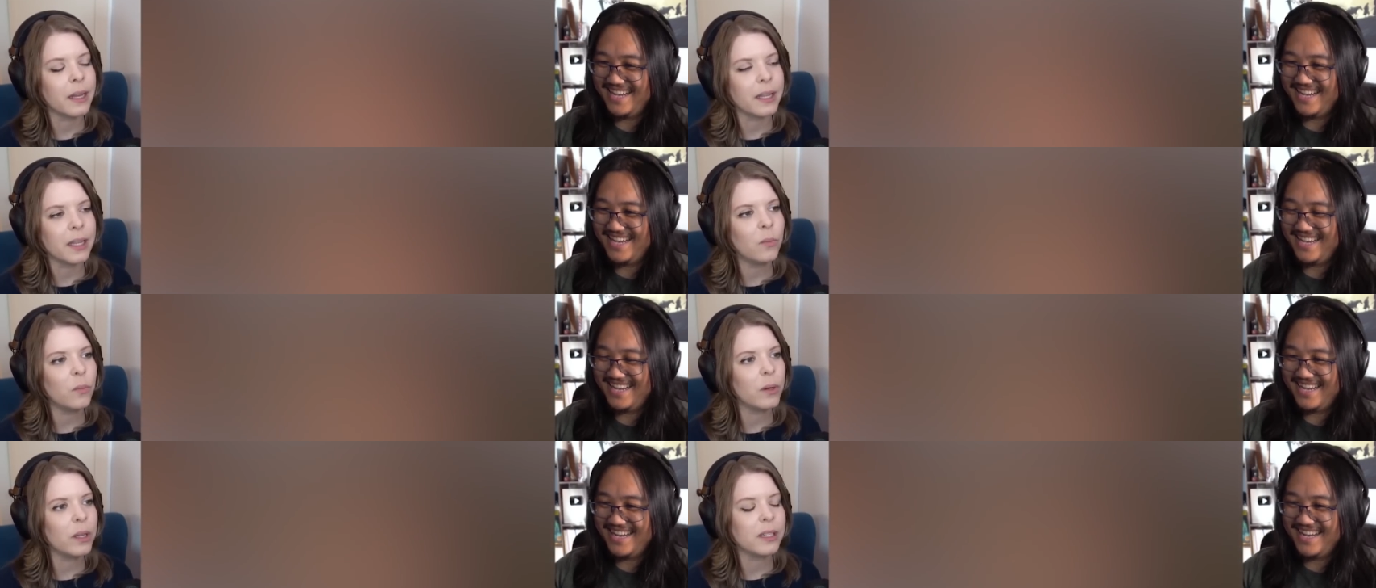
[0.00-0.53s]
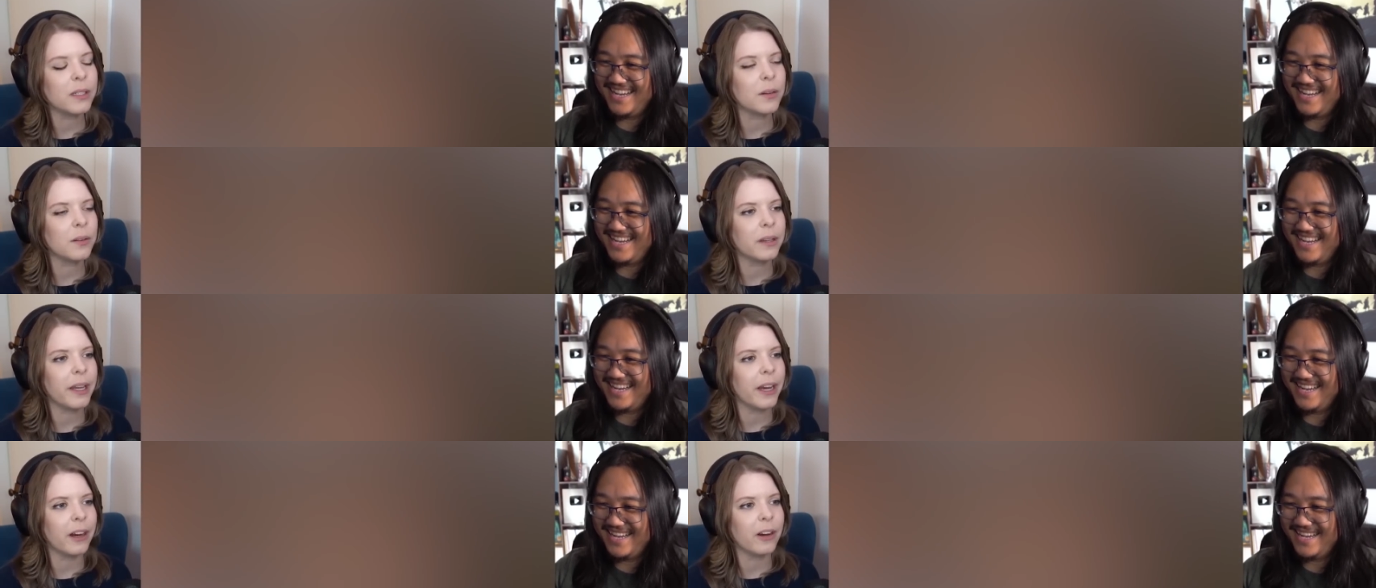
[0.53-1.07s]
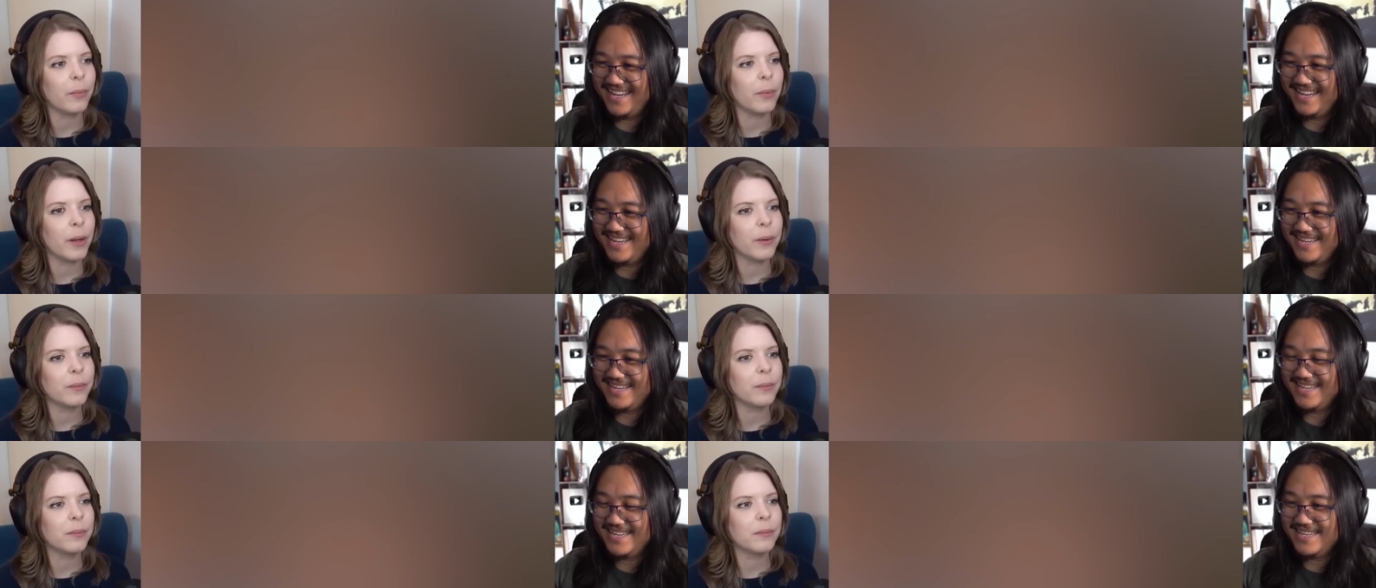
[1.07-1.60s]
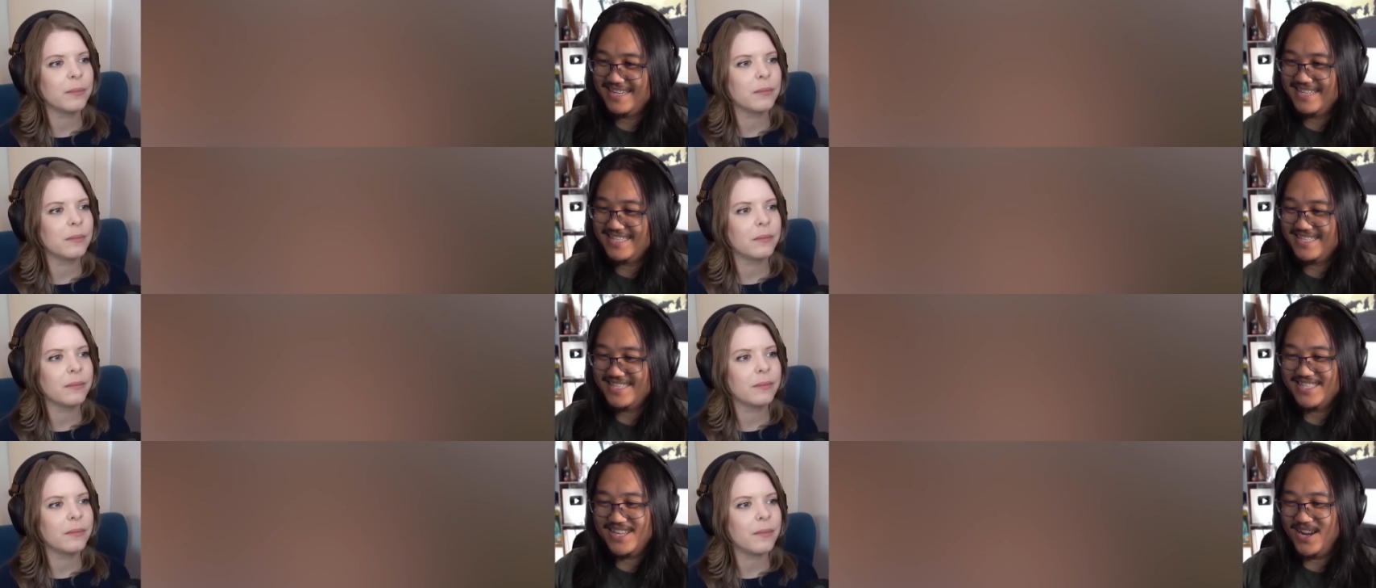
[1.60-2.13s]
Speaker 1: yeah, they really don't care about
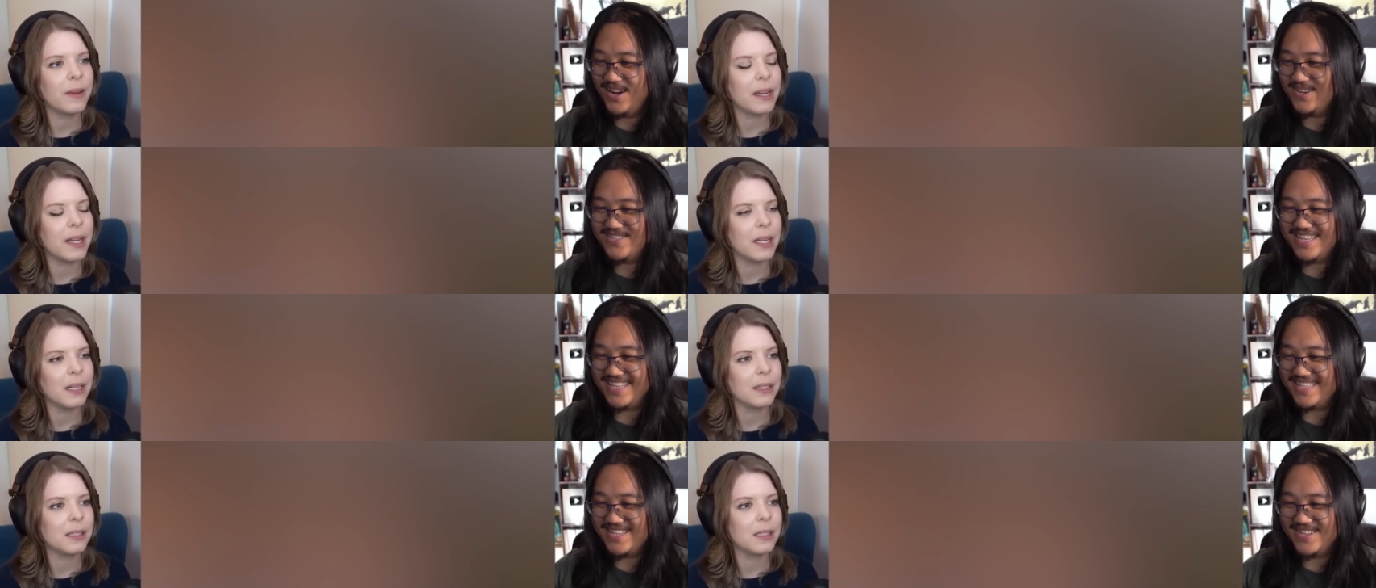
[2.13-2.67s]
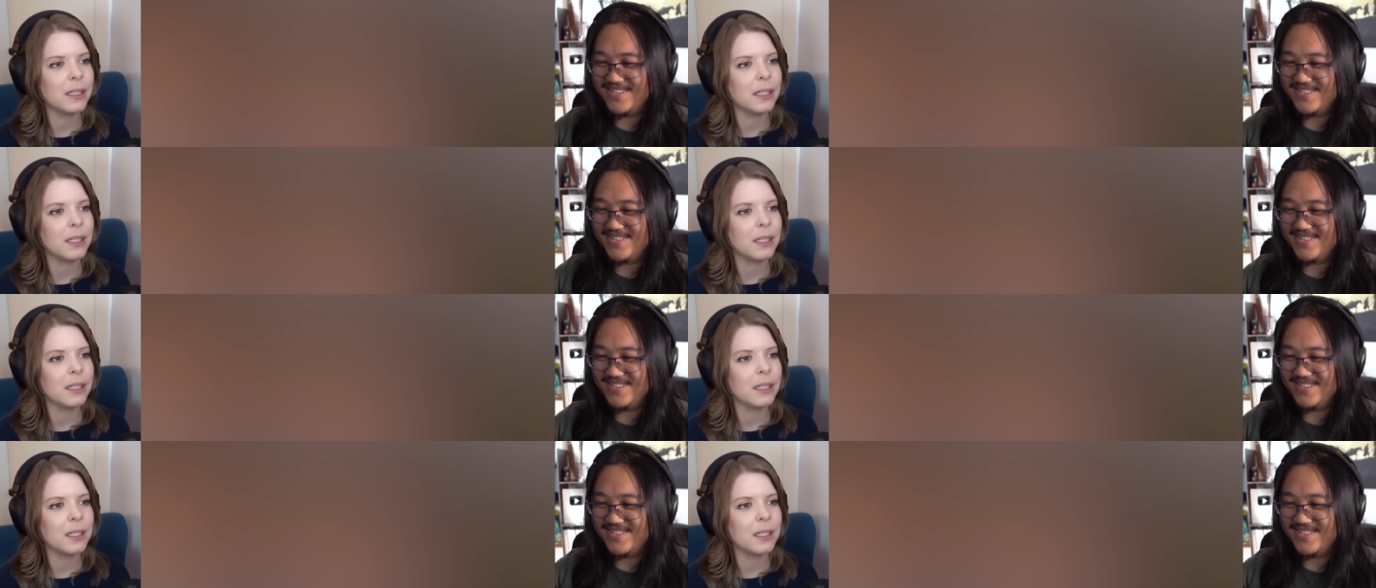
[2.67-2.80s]
Speaker 2: no, making a don't.